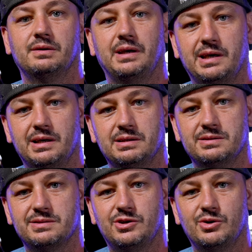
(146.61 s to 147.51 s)

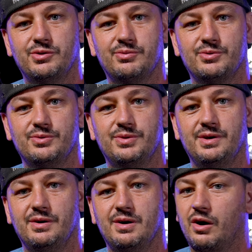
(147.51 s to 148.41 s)
and go through
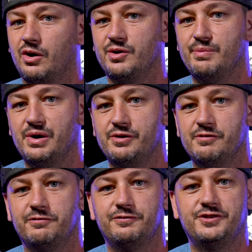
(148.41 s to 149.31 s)
the
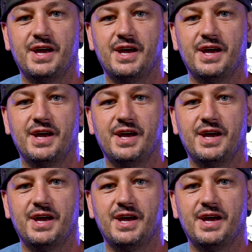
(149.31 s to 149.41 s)
automotive